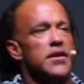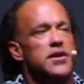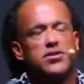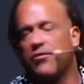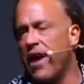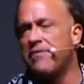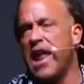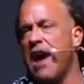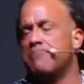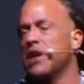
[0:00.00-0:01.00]
So five and a
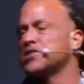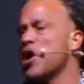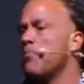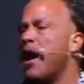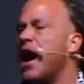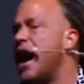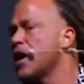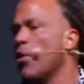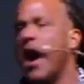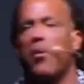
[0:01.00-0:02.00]
half months go by. I
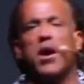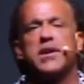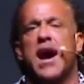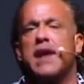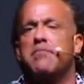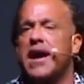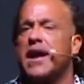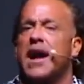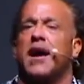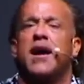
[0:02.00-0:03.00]
go out one night,
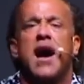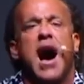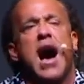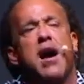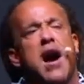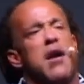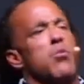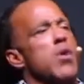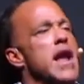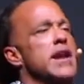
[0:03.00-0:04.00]
man. I, I, I,
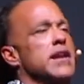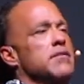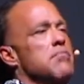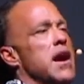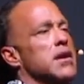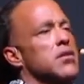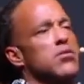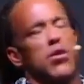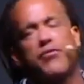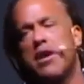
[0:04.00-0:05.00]
ran, and my
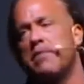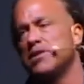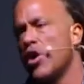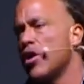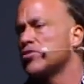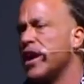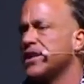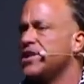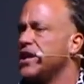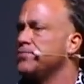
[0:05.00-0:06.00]
girlfriend and my daughter tried to
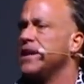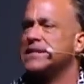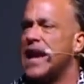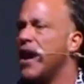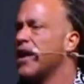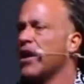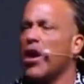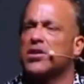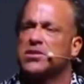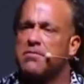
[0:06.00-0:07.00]
chase me in town. I
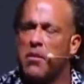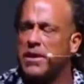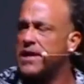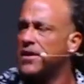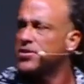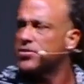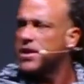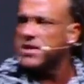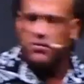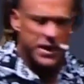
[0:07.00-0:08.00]
lost them. I went down the
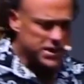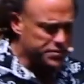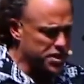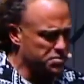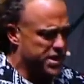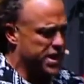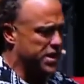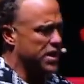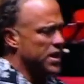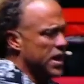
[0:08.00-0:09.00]
streets. I picked up some
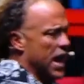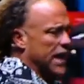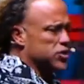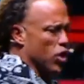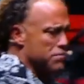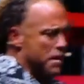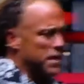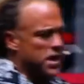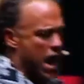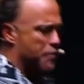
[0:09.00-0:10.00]
kid. I told him I'm a
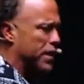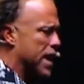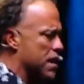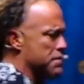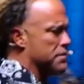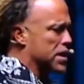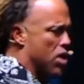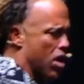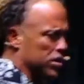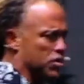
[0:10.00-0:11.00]
cop. I got him in my
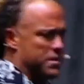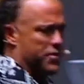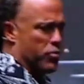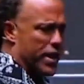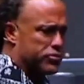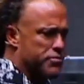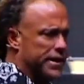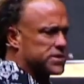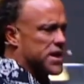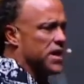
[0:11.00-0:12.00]
car. told me I had the right to
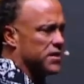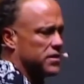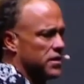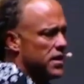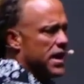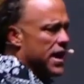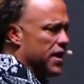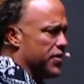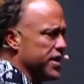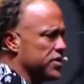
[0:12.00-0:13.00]
remain silent.
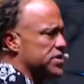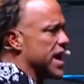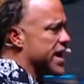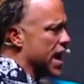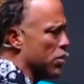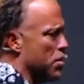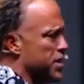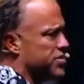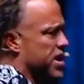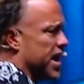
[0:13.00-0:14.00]
Anything you say can and will be
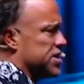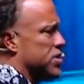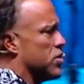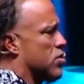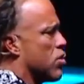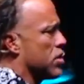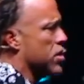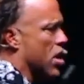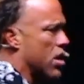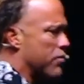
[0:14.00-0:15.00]
used against you in a court of
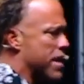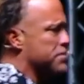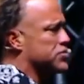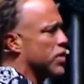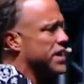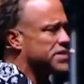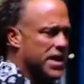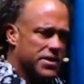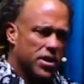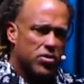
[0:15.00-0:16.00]
law. I read him his rights. I
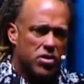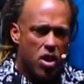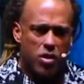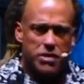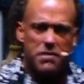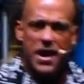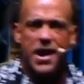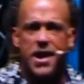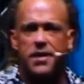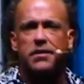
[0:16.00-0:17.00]
got the coke in my
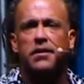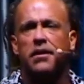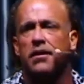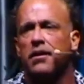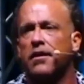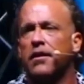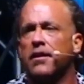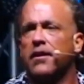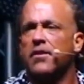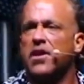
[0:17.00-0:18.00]
hand.
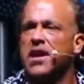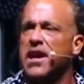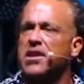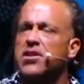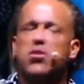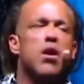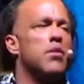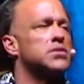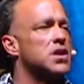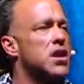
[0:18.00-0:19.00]
The kid knew I
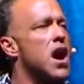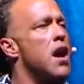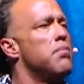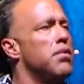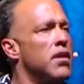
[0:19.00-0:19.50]
was a cop.